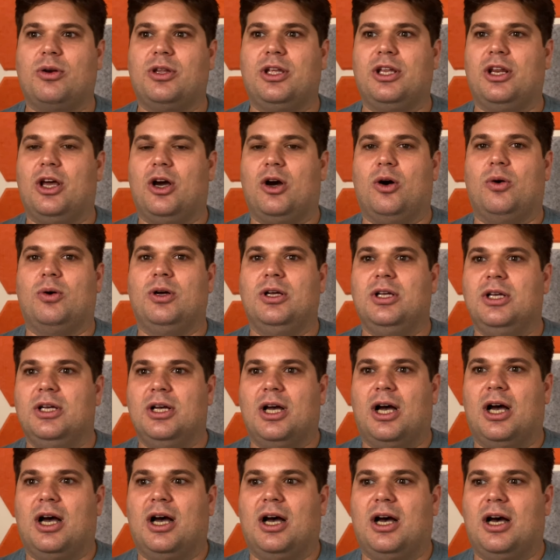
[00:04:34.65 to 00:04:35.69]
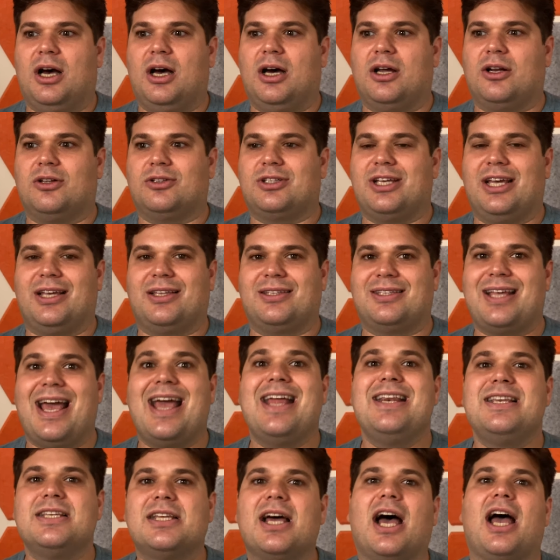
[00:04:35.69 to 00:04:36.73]
it'll take
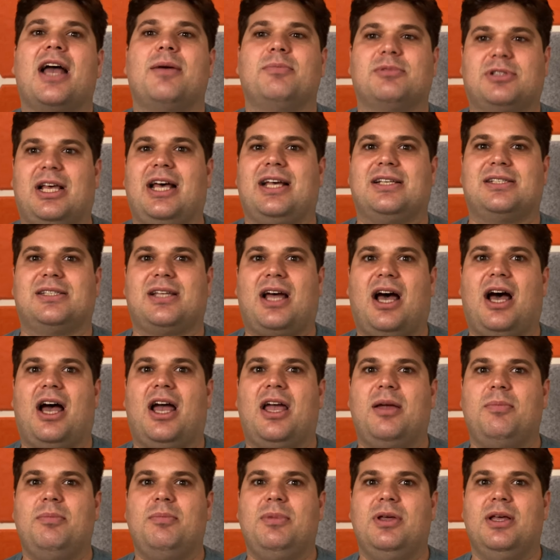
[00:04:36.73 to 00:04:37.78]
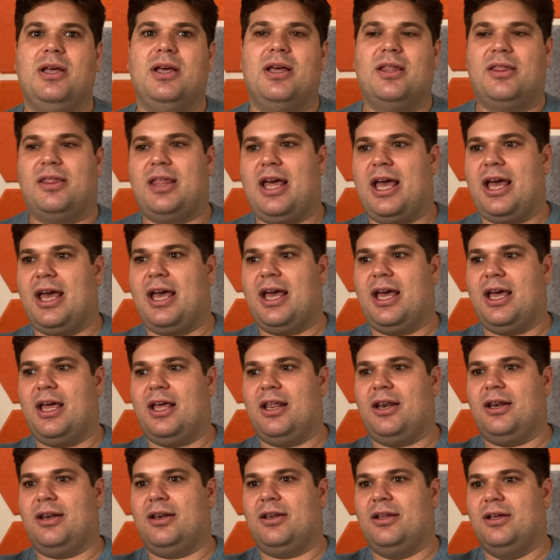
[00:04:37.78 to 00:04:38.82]
10 times less time
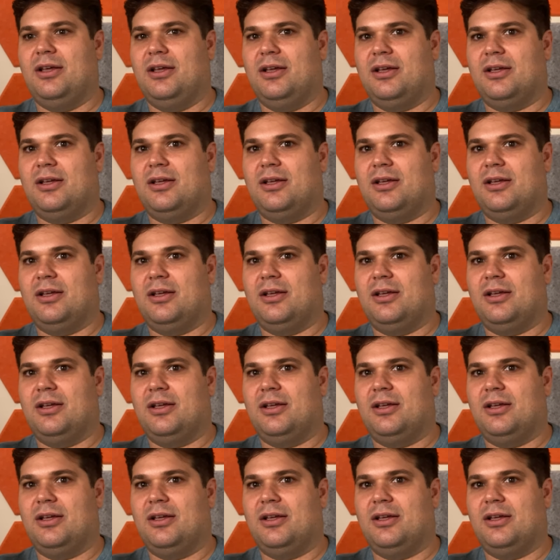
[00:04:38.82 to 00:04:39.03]
than